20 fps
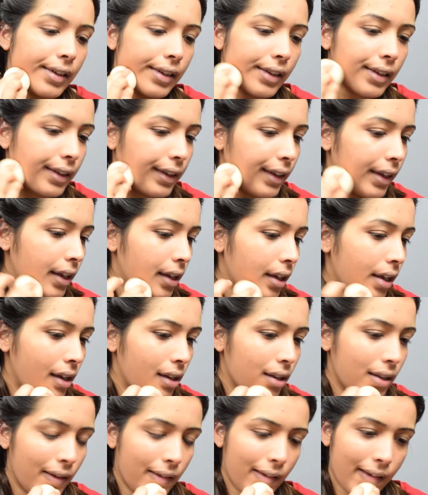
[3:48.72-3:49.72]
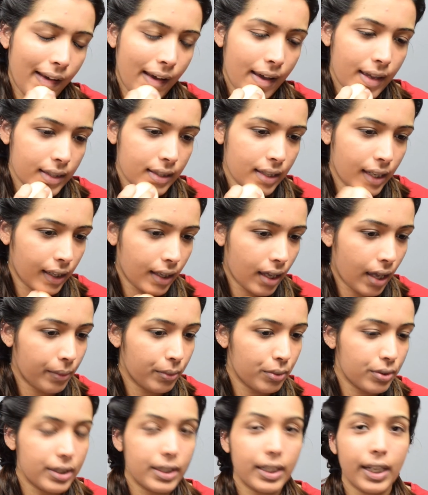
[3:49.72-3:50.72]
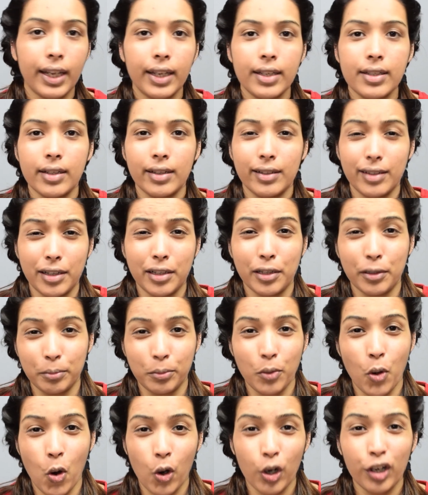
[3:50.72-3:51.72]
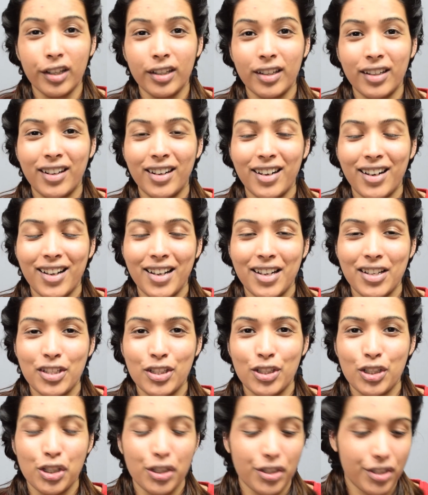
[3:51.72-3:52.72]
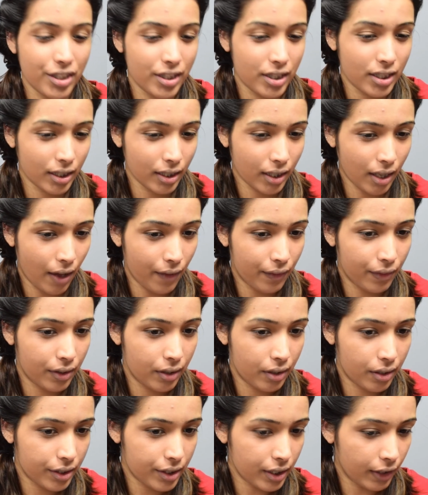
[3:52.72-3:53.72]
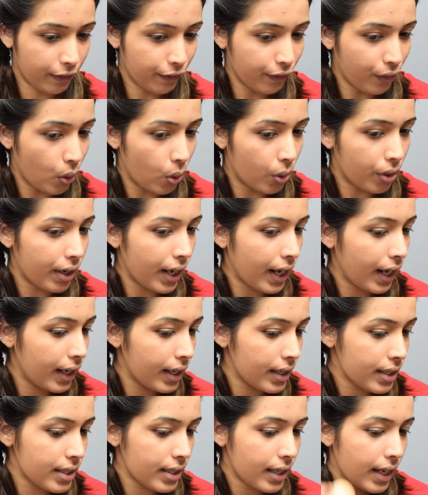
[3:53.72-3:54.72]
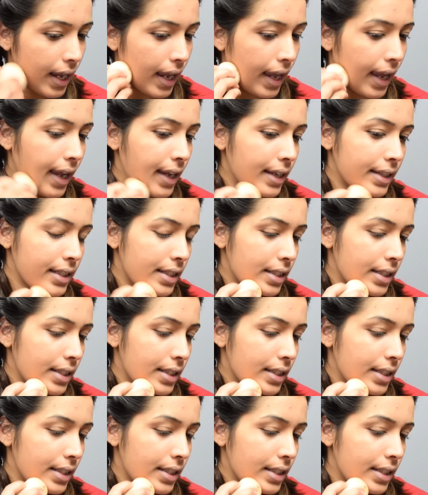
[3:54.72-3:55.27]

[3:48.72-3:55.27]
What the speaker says: Yeah, I think I would need a little more to just cover the forehead and